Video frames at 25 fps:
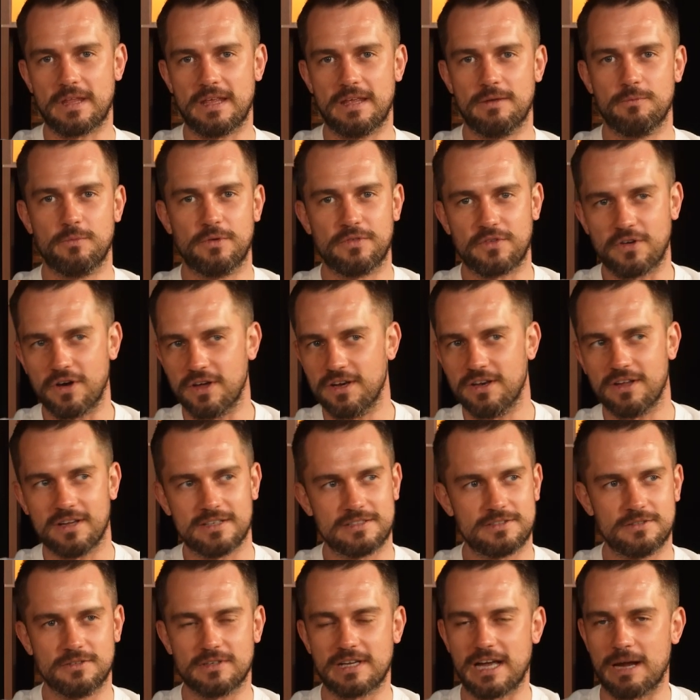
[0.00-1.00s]
We've got a
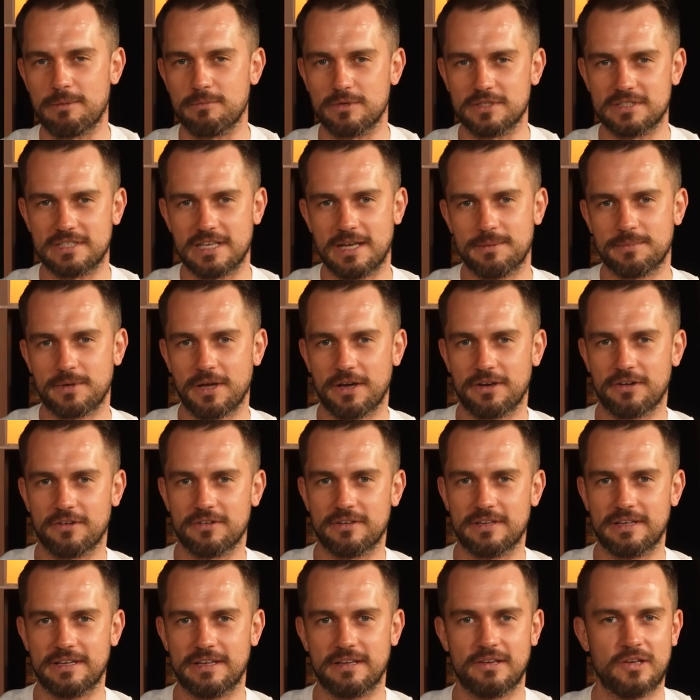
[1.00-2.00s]
nice little camera setup going on
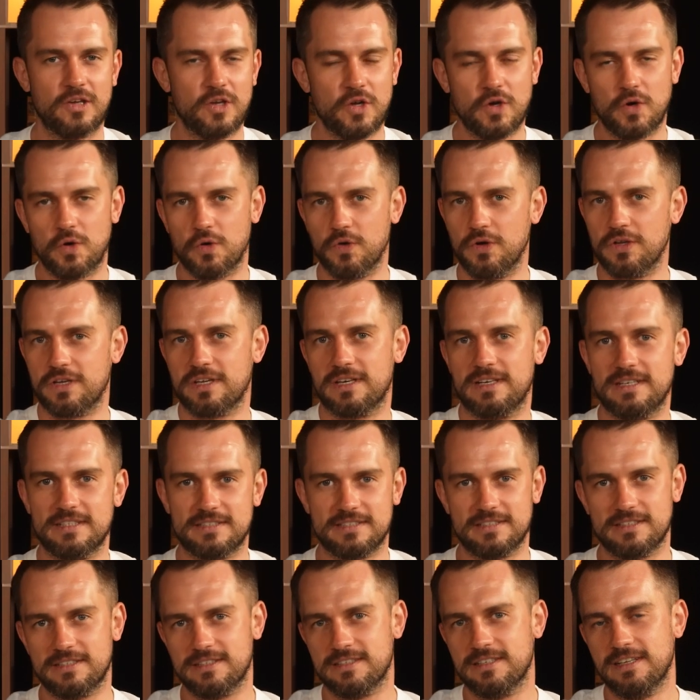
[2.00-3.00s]
here, or you can
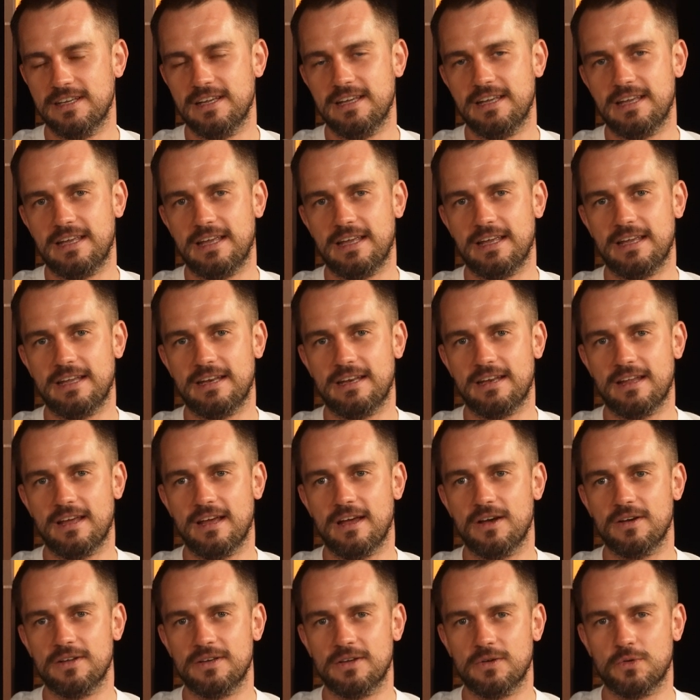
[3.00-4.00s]
listen in
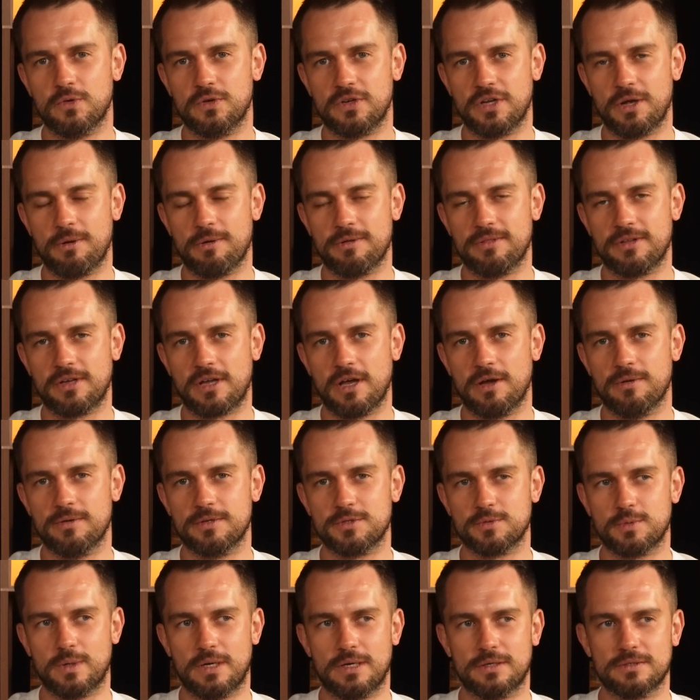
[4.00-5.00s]
audio on the go
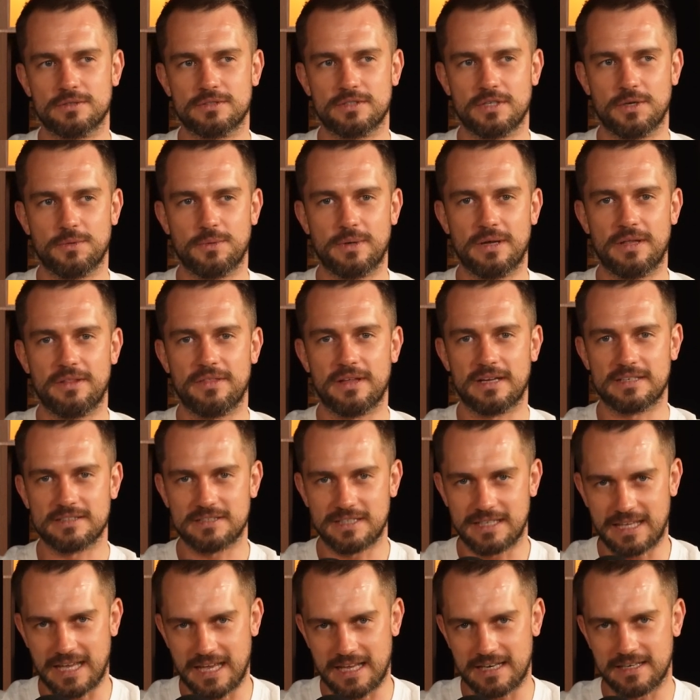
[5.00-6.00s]
as well. So thanks
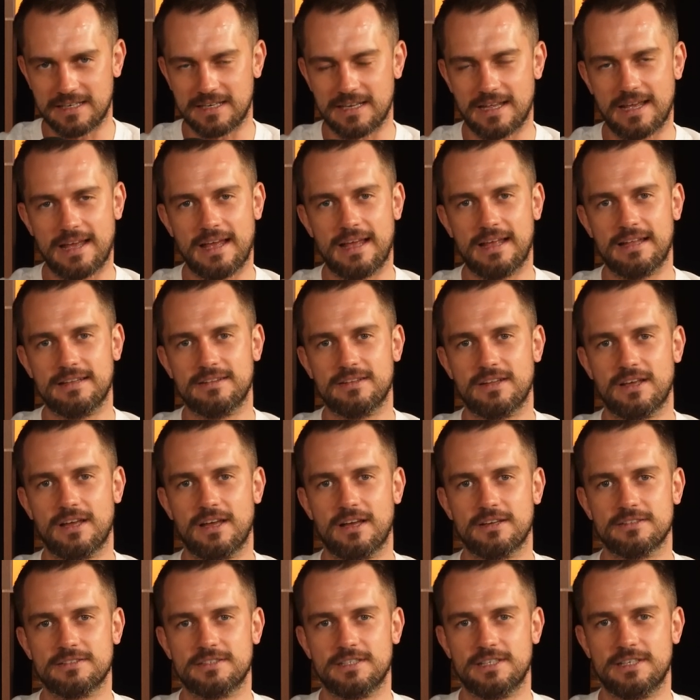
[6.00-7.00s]
again, and
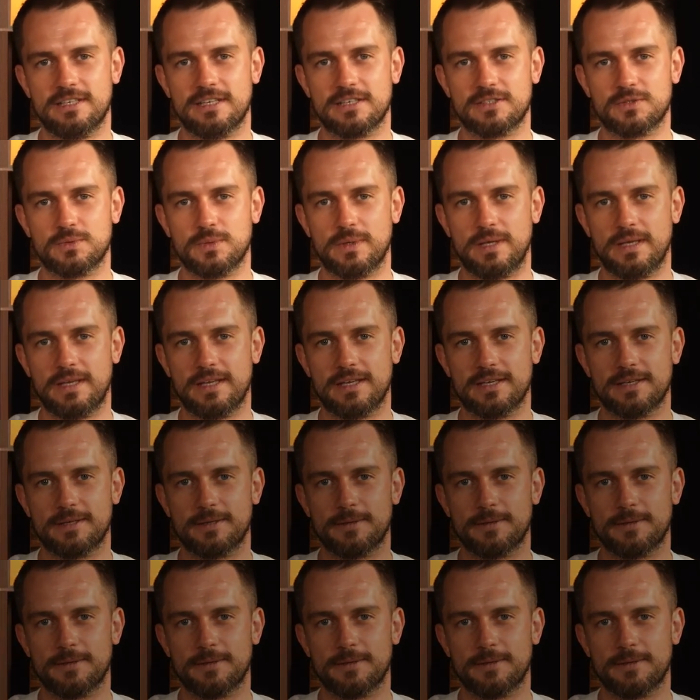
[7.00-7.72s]
I'll see you next week.